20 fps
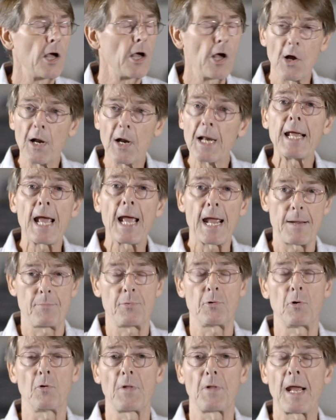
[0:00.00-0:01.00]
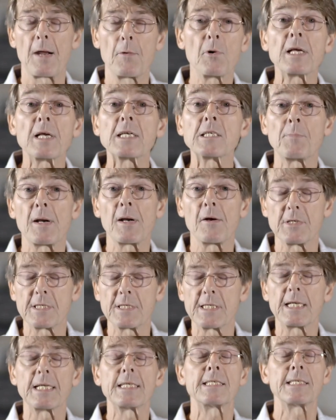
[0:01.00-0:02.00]
early April, they were
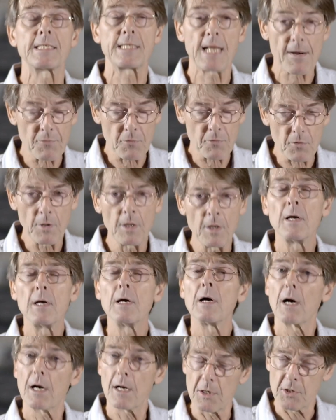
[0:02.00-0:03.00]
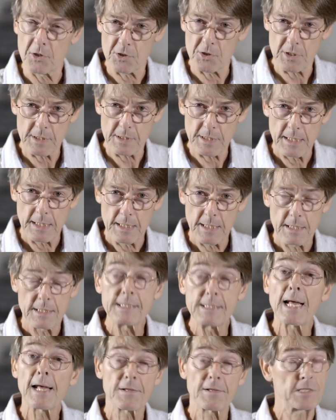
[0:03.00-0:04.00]
experiencing several hundred
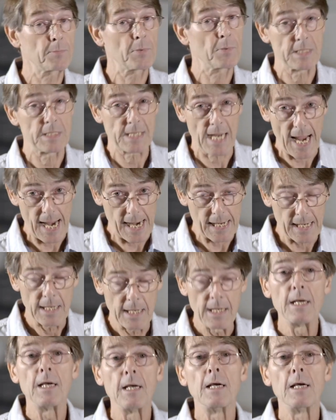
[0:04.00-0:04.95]
deaths per day